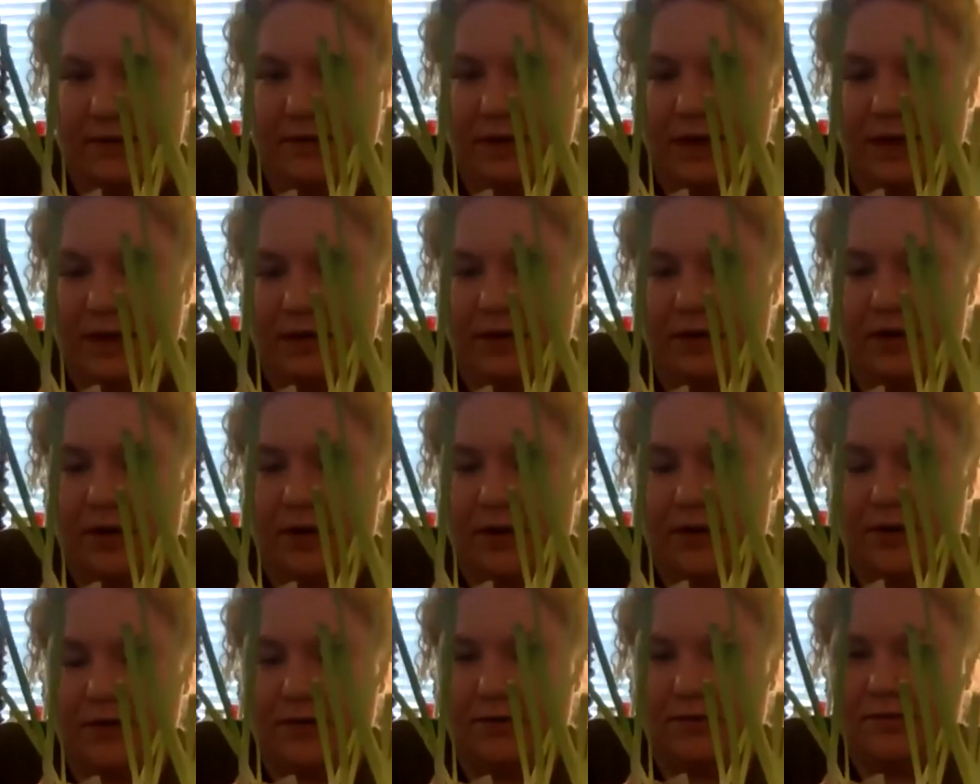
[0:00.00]
egg
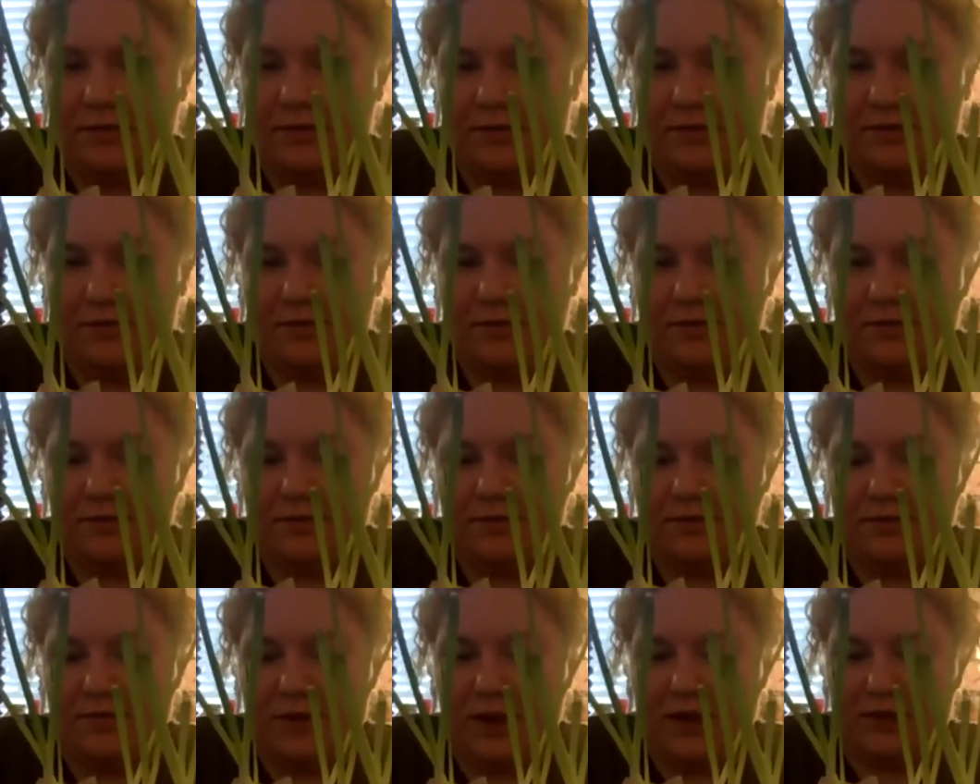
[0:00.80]
carton
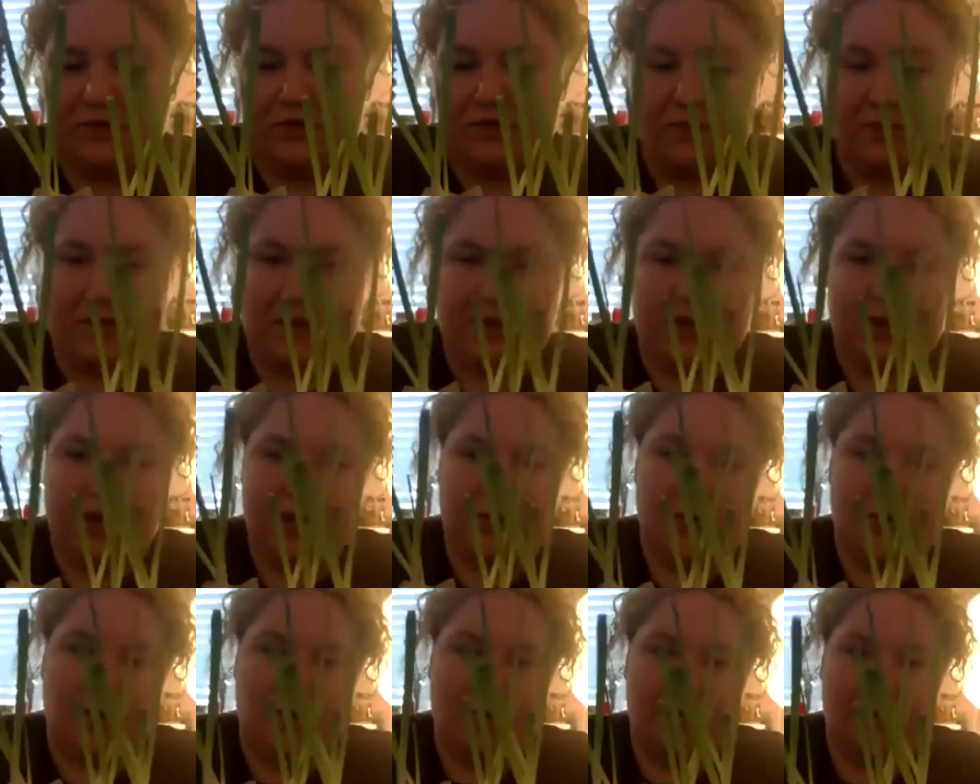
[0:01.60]
and just like
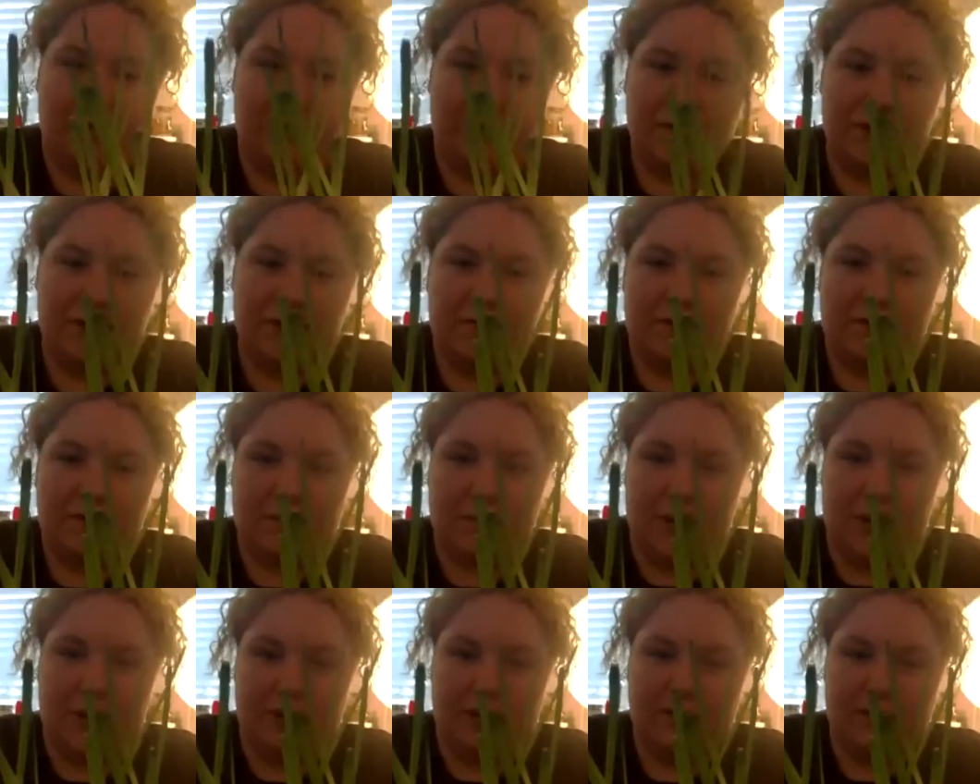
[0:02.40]
cut holes in it
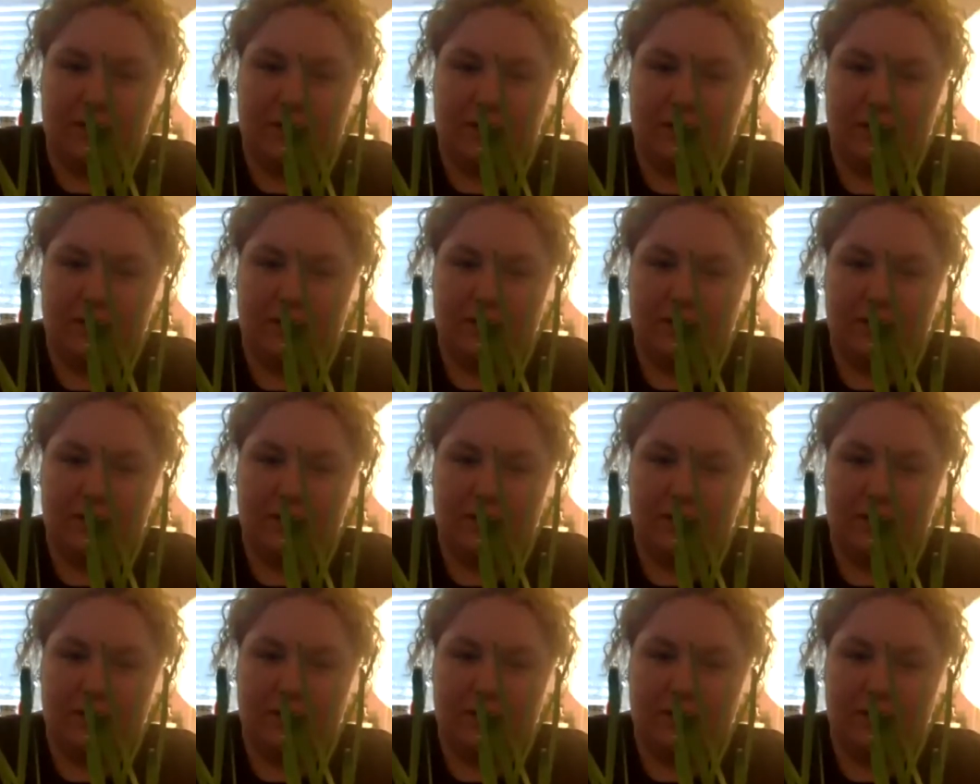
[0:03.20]
so I could